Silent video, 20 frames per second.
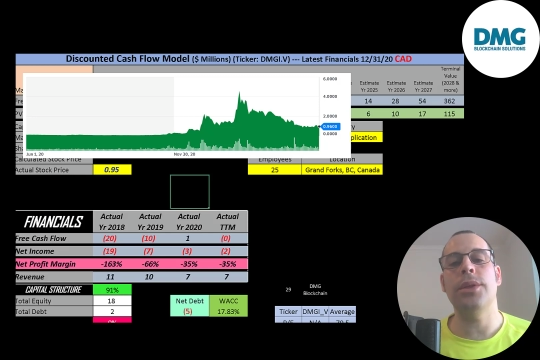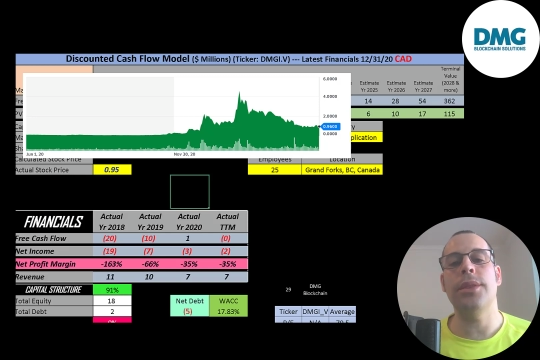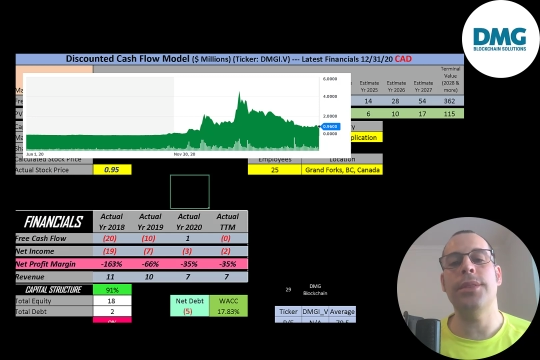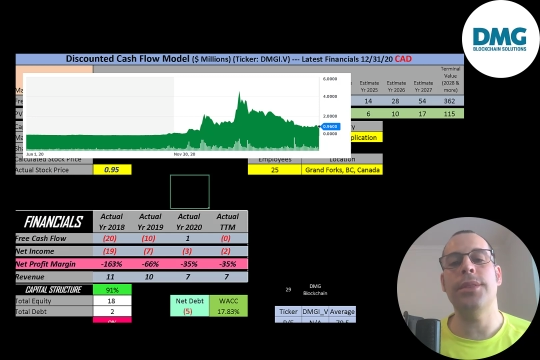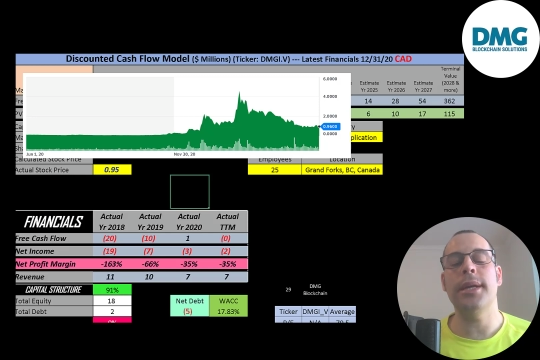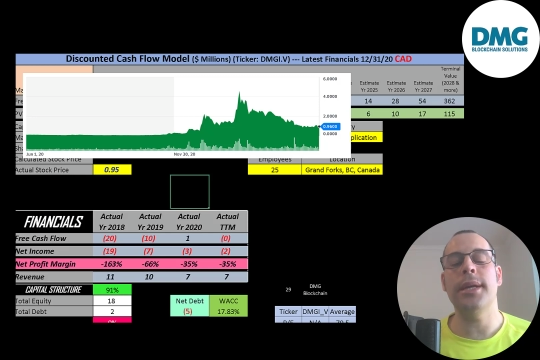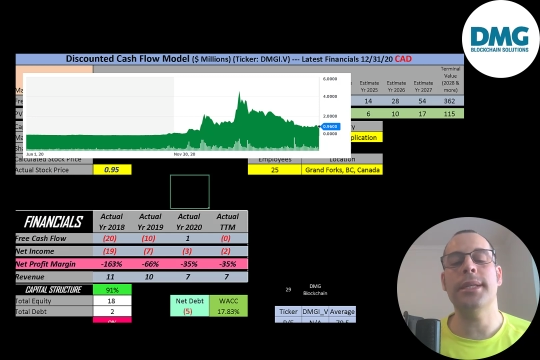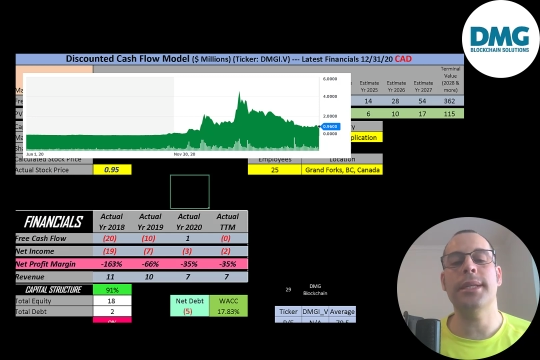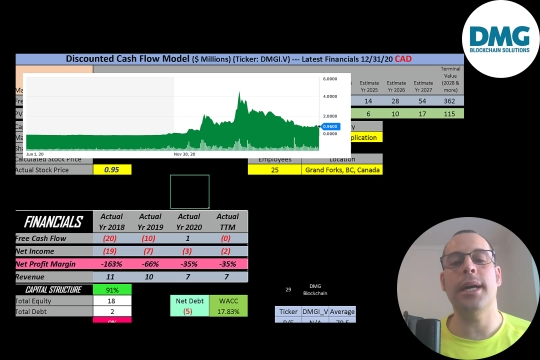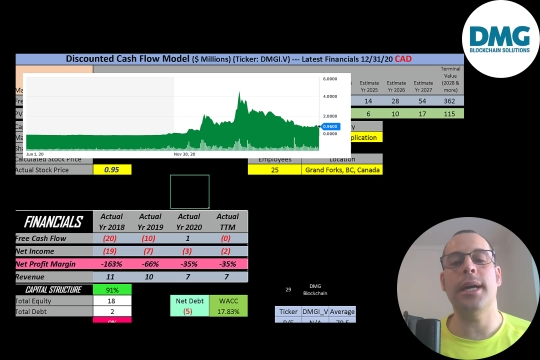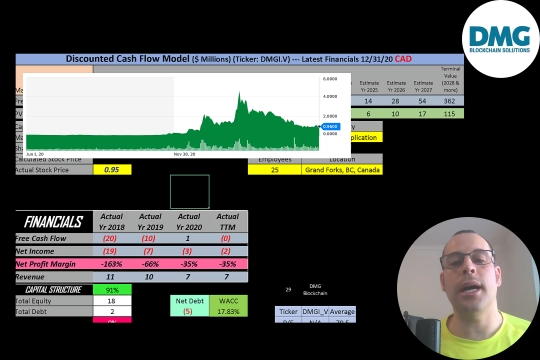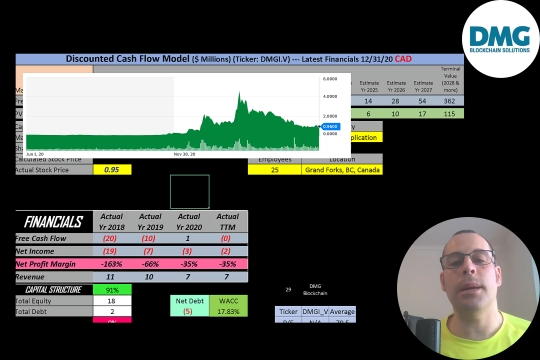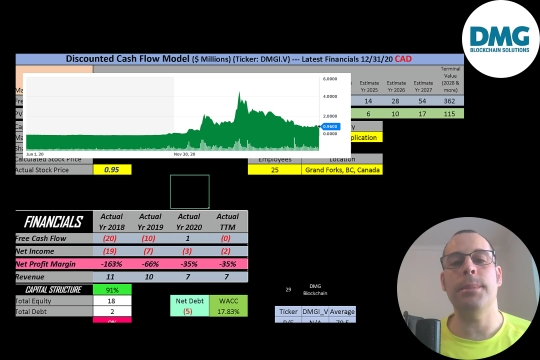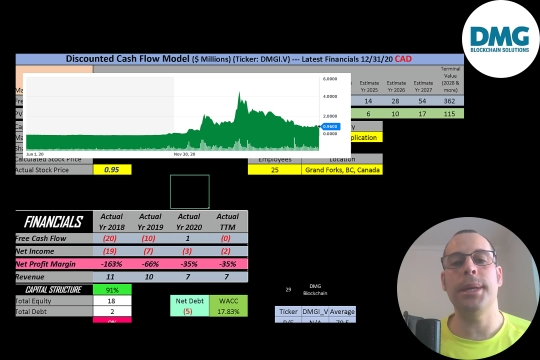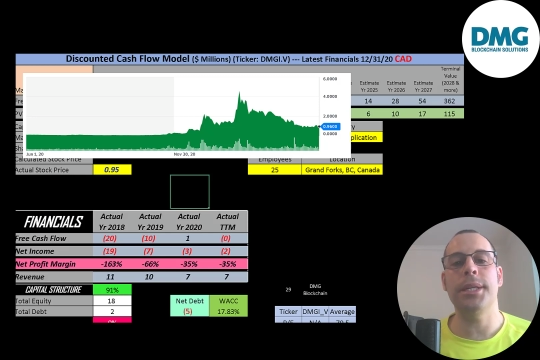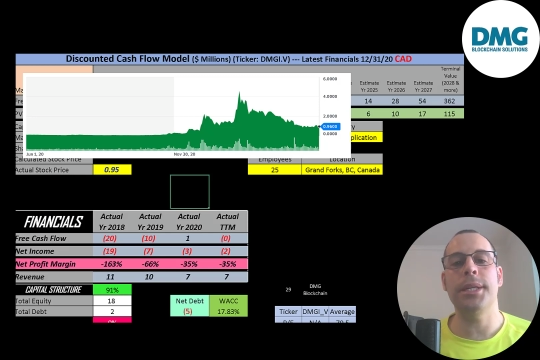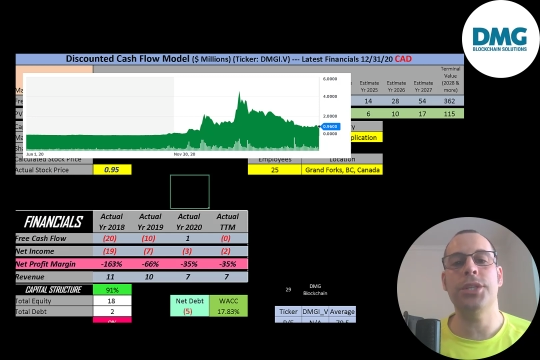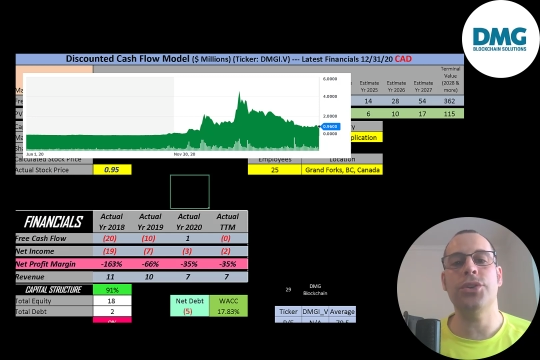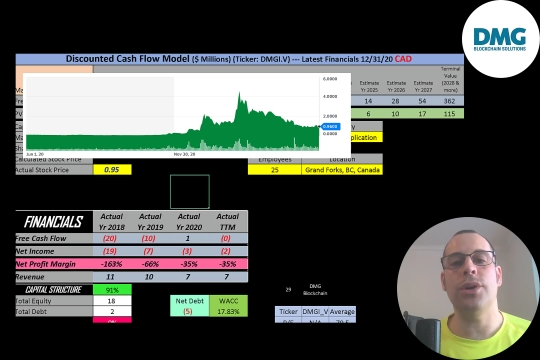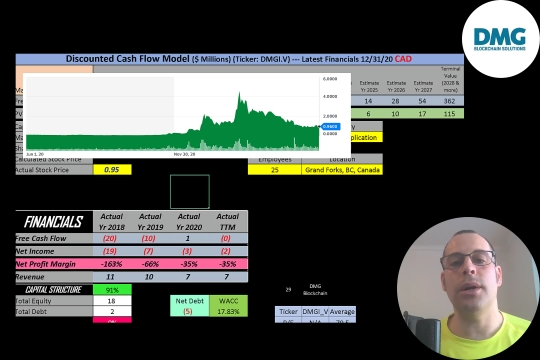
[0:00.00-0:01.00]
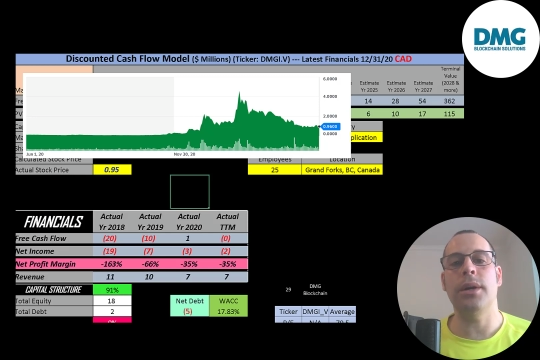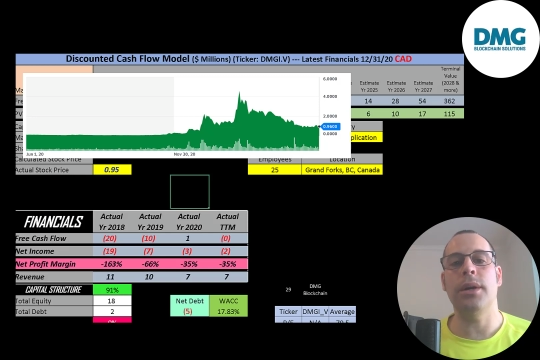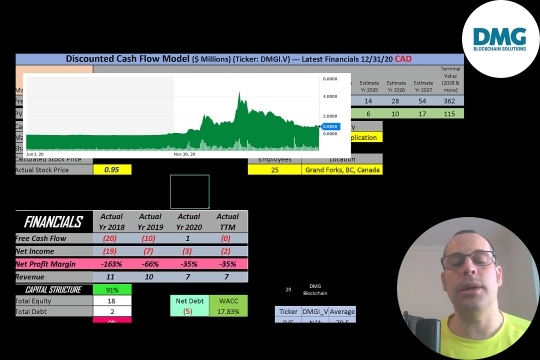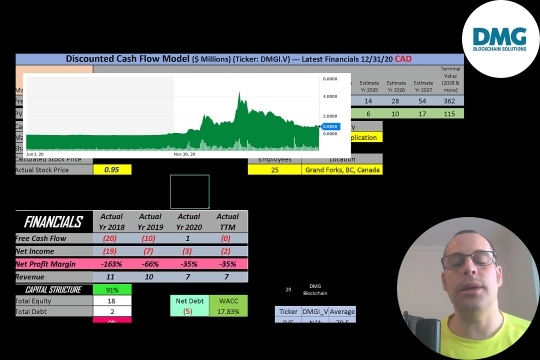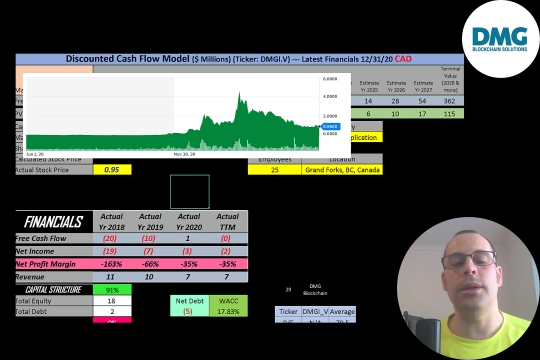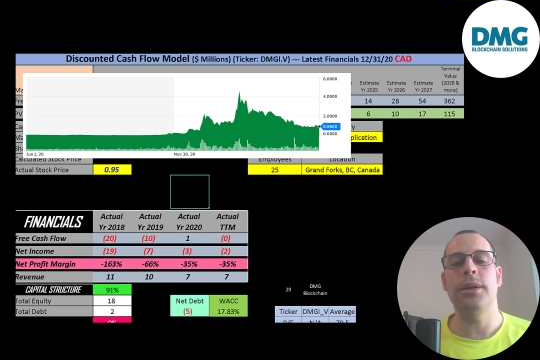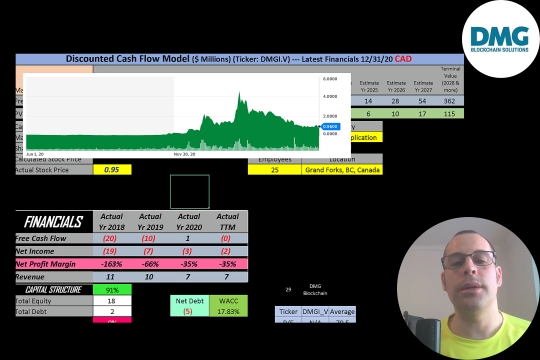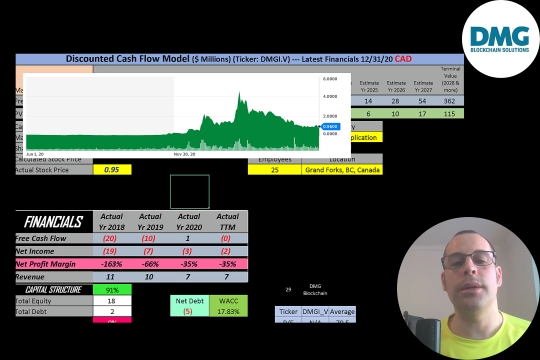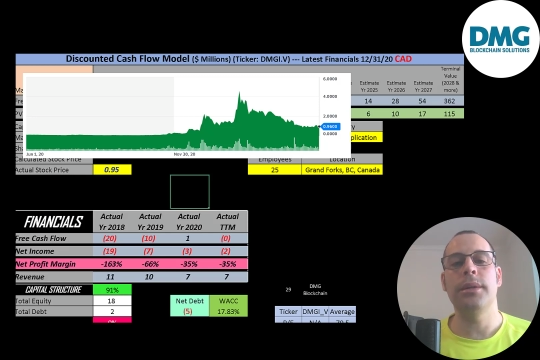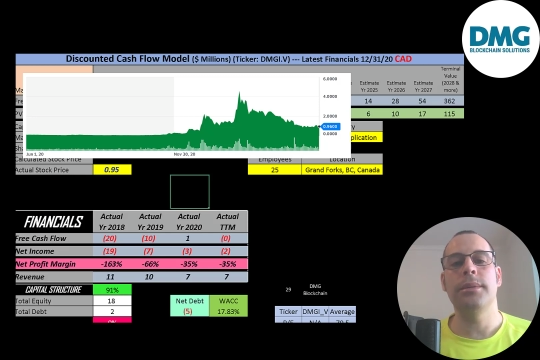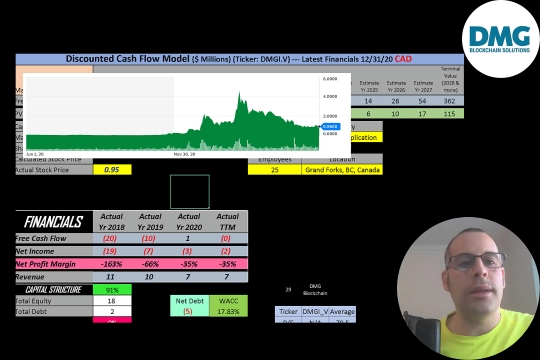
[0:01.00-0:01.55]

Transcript: then their stock may struggle.